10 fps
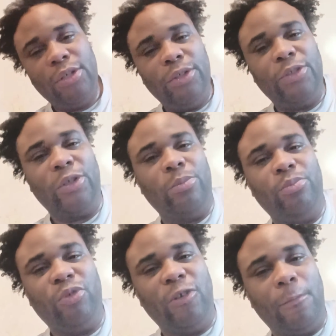some
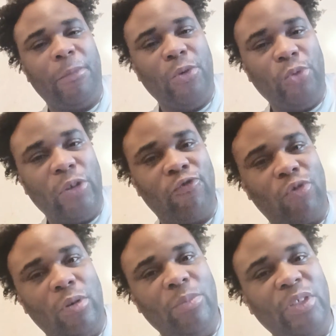music
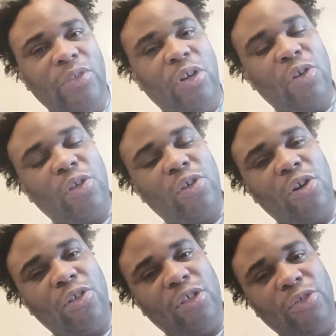from the Donkey
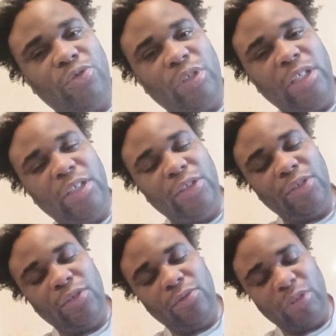Kong Country's
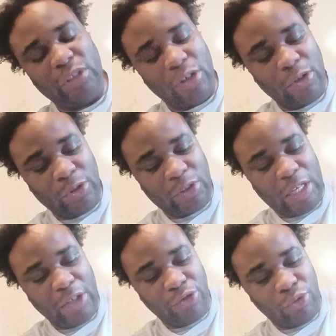Return
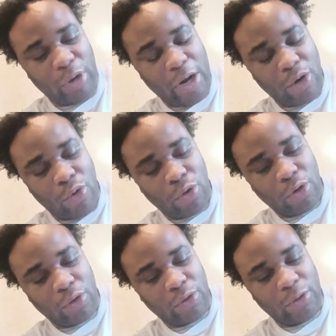soundtrack,
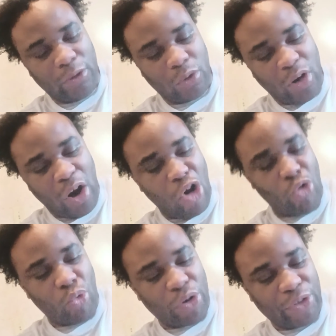or
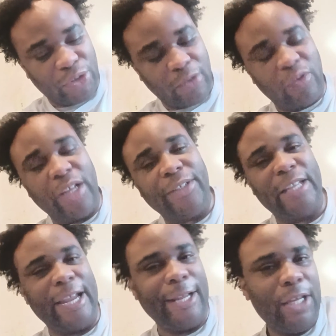artwork and stuff like
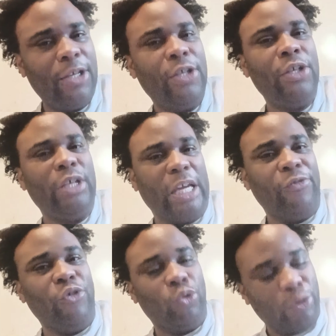that. If
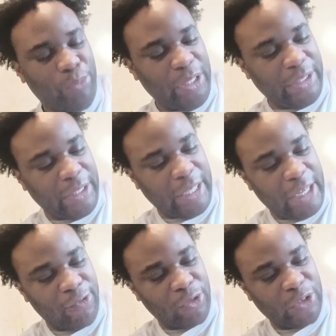you complete the
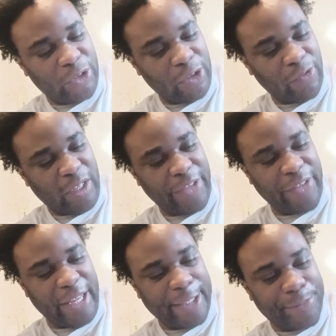level and stuff like
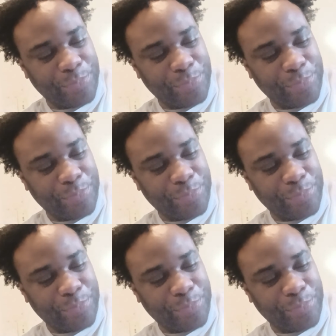that.